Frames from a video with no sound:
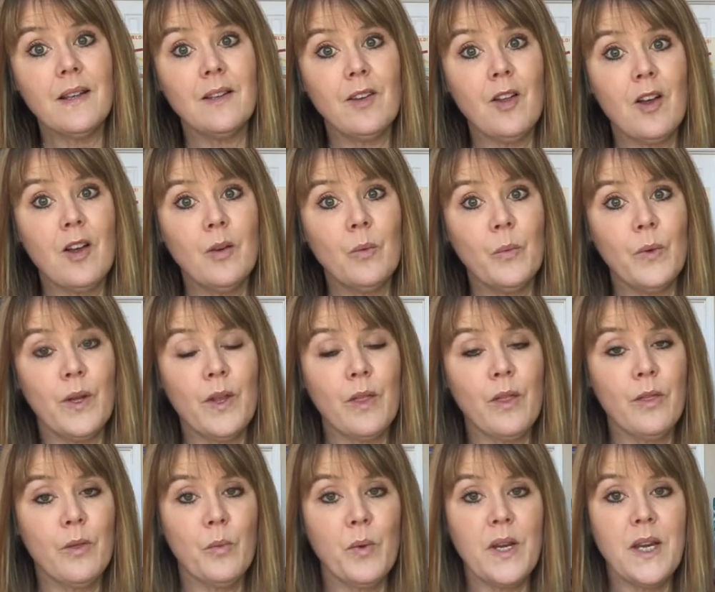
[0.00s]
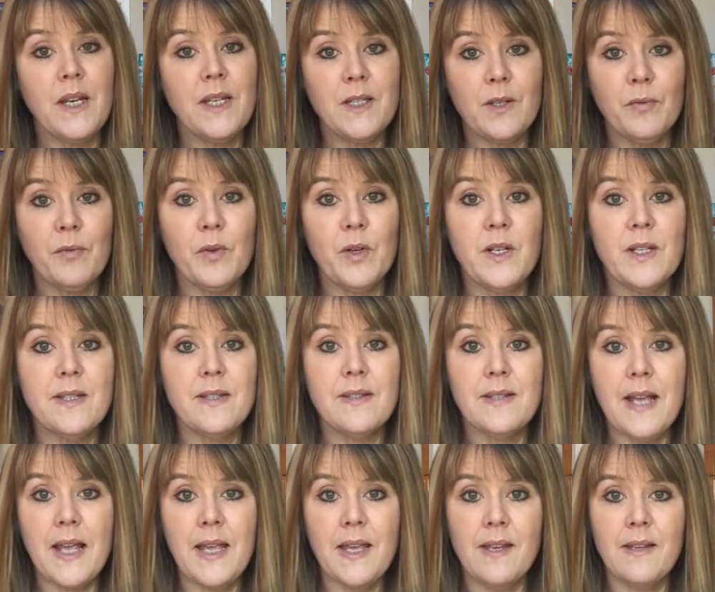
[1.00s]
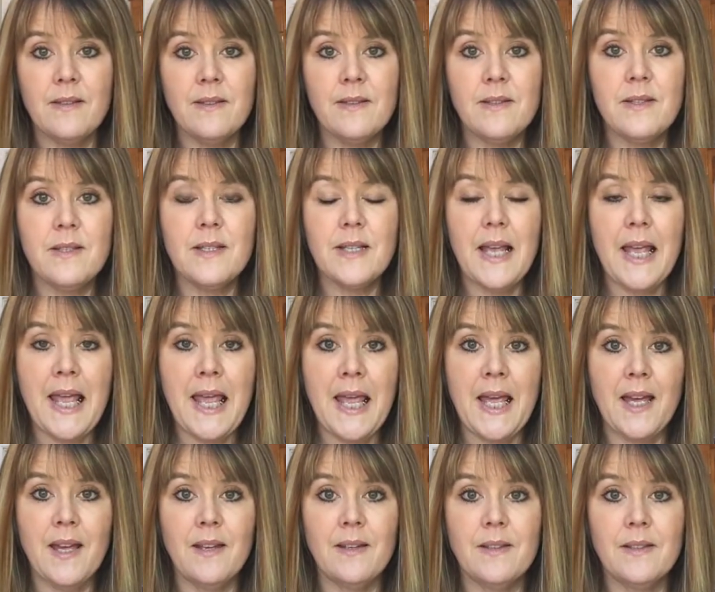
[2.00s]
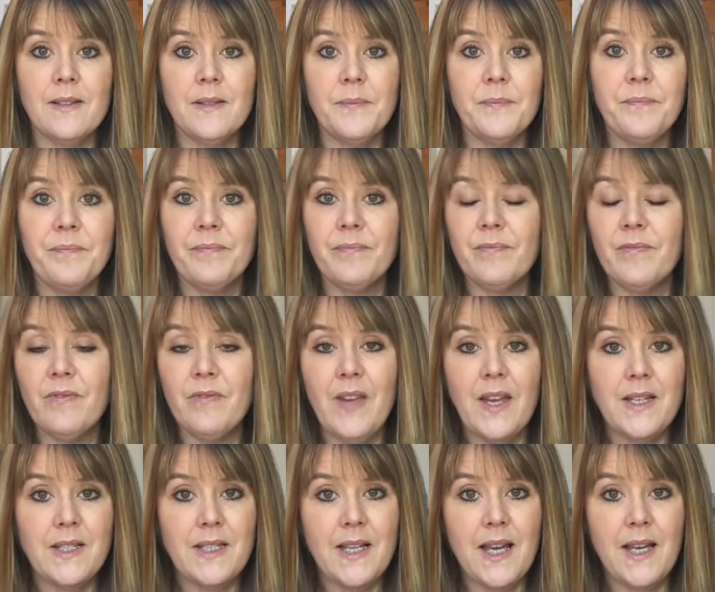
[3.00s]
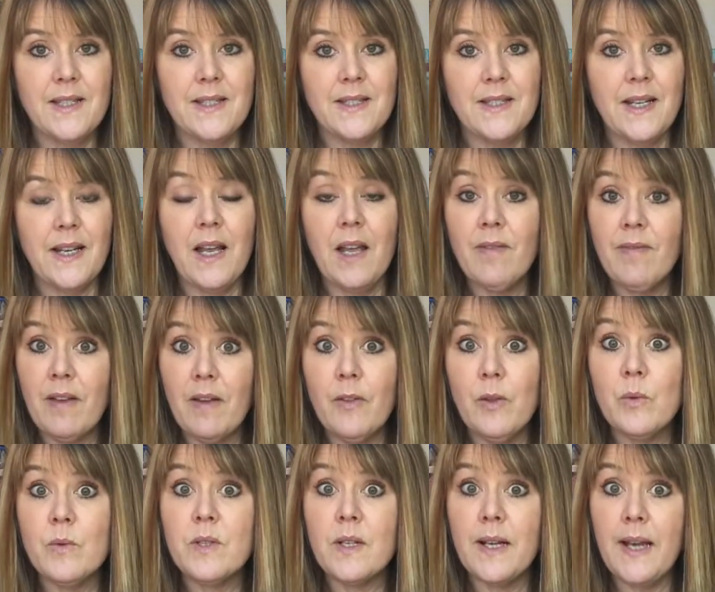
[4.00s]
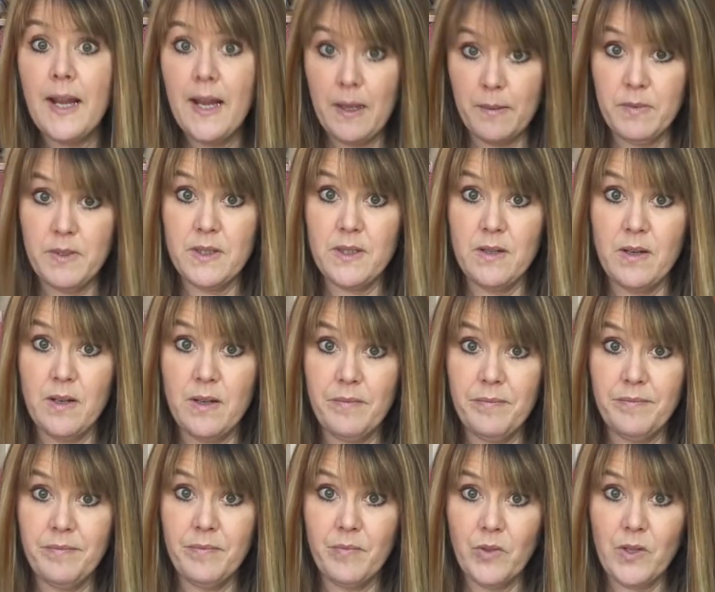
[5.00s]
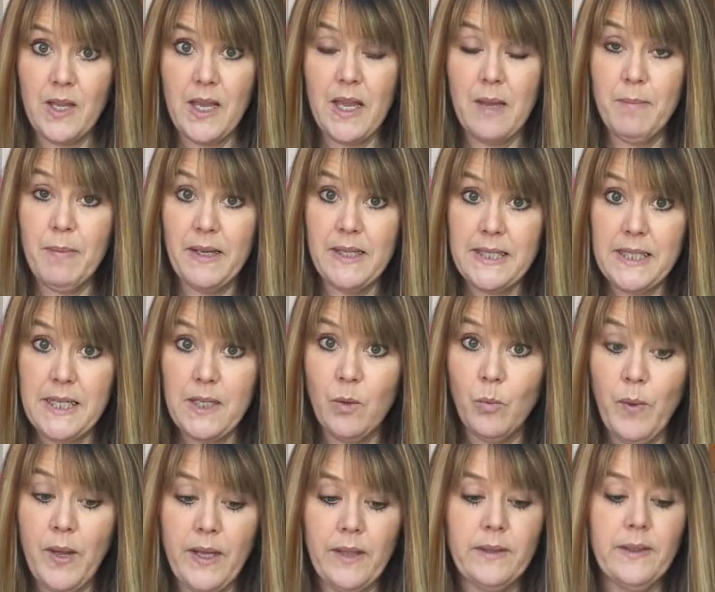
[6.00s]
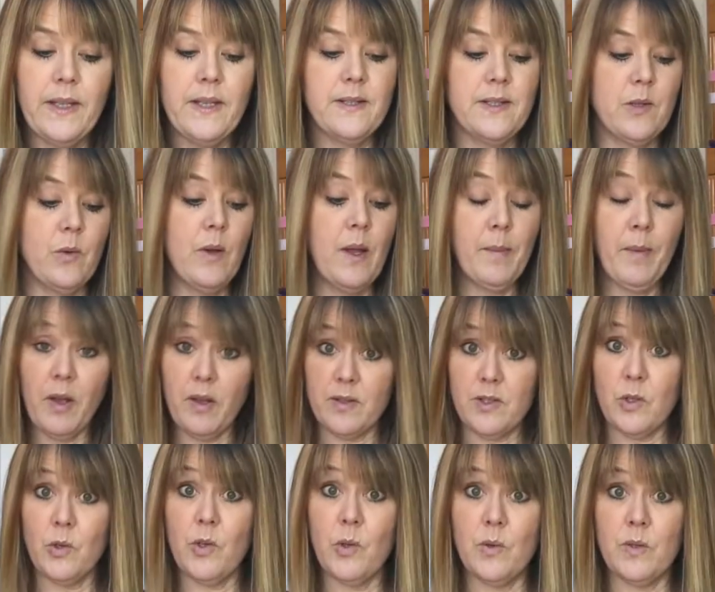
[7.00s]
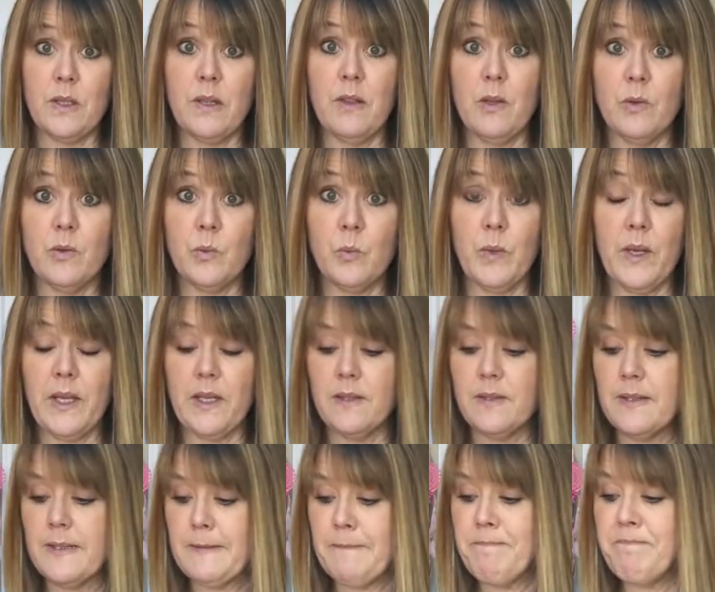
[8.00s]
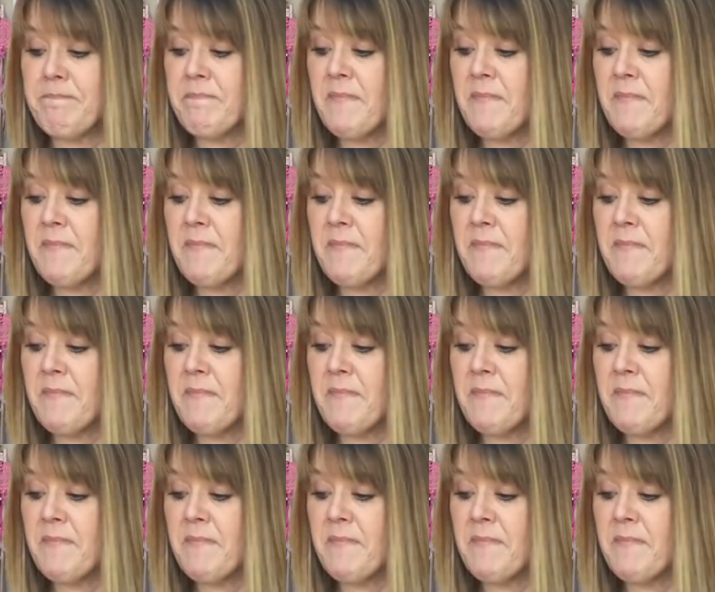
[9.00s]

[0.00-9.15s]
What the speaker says: along with 3 different sayings, and fantastic. I found those on Amazon, okay, by Dina Wakley. So I'm also using those wings.